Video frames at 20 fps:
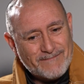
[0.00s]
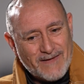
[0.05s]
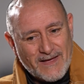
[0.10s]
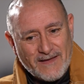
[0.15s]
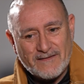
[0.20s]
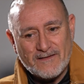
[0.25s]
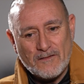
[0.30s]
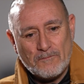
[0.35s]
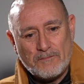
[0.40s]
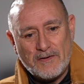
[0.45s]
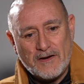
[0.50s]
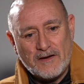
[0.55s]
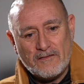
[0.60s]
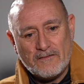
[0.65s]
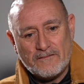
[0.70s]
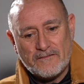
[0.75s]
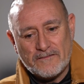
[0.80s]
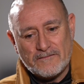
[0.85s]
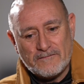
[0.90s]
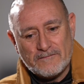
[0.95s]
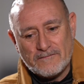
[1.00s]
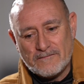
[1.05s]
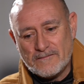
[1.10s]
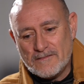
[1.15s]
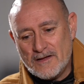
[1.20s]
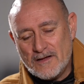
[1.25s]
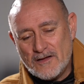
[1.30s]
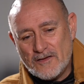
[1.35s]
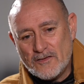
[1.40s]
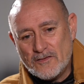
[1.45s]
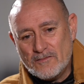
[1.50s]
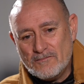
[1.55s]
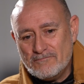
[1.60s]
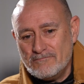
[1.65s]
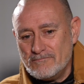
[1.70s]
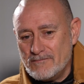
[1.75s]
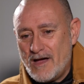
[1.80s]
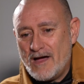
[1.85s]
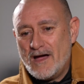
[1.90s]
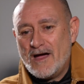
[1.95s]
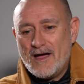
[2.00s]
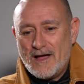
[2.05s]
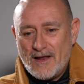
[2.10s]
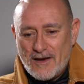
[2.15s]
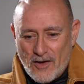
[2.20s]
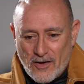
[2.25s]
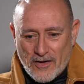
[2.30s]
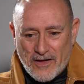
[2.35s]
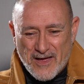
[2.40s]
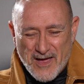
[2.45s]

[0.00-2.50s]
It's a bit of like